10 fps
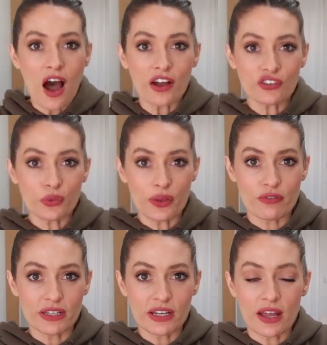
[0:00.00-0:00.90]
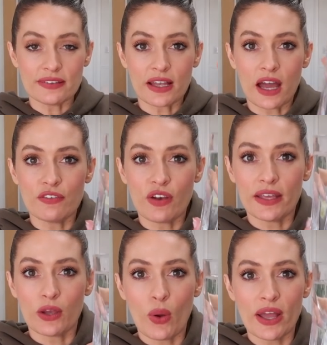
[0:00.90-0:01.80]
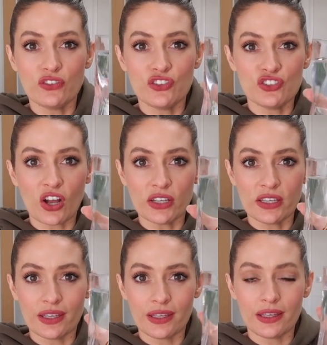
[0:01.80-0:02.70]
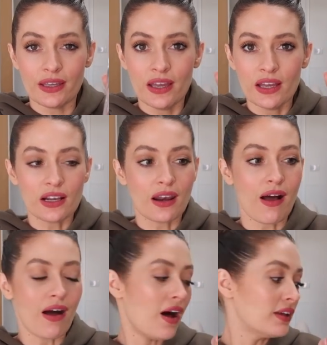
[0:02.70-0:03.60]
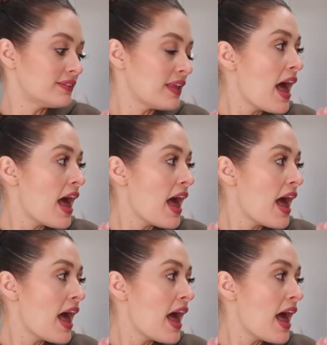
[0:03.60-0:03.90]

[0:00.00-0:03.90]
I just thought they were really nice. They're kind of like quite a chunky glass.